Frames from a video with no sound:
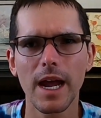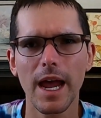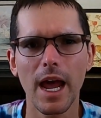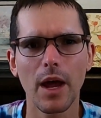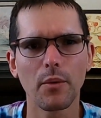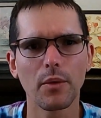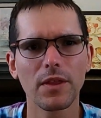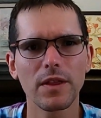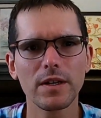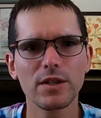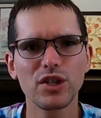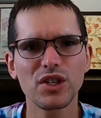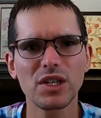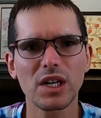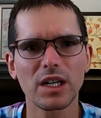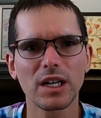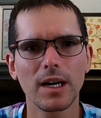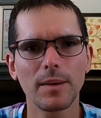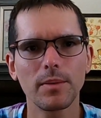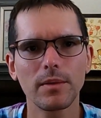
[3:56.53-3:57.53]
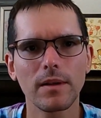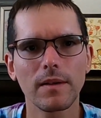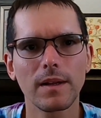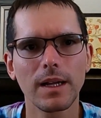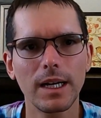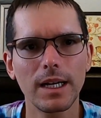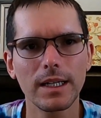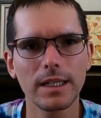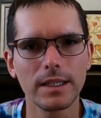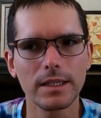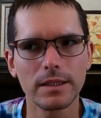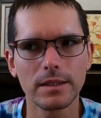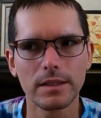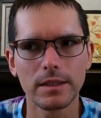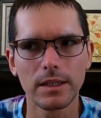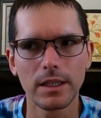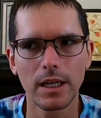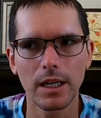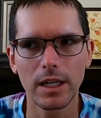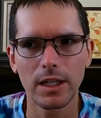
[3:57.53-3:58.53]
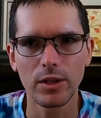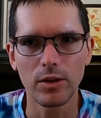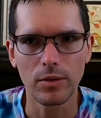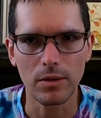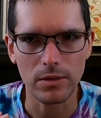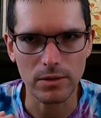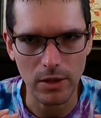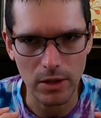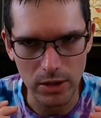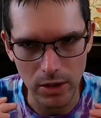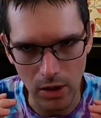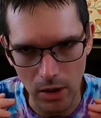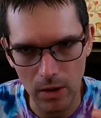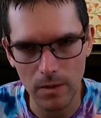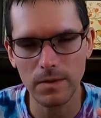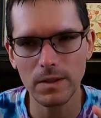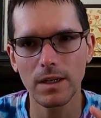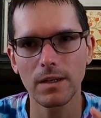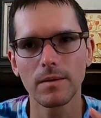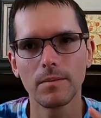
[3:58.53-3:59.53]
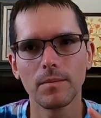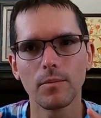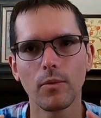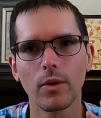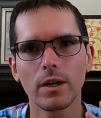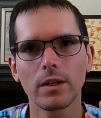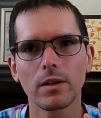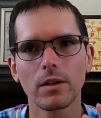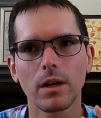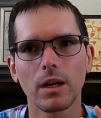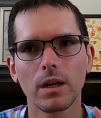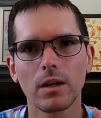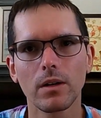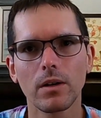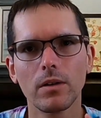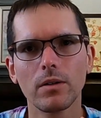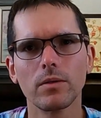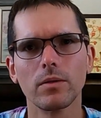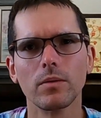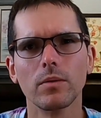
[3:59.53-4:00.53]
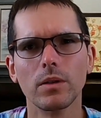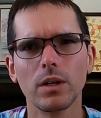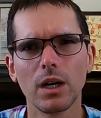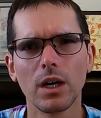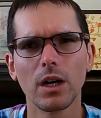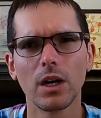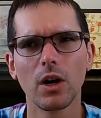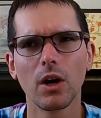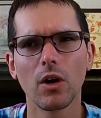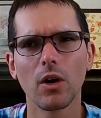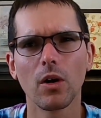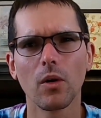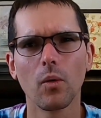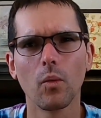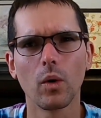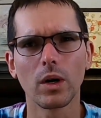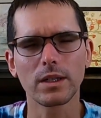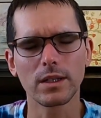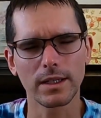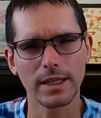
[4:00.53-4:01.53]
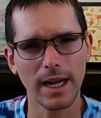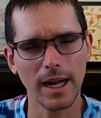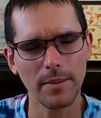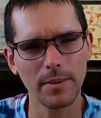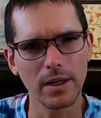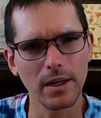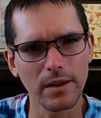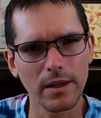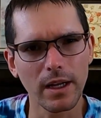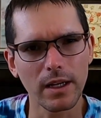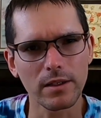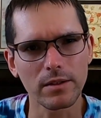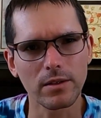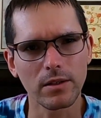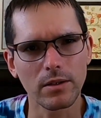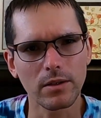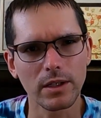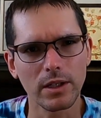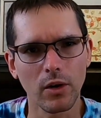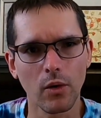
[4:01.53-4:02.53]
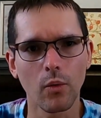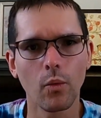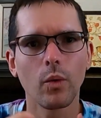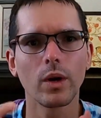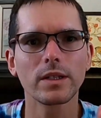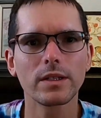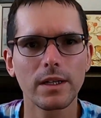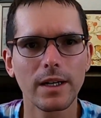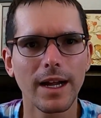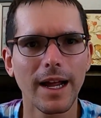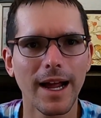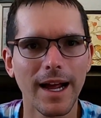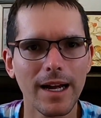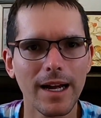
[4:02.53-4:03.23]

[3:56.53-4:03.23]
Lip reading: And within just a couple of lines, you'll start to all of a sudden wonder like, oh, what just happened in that story, or what's going to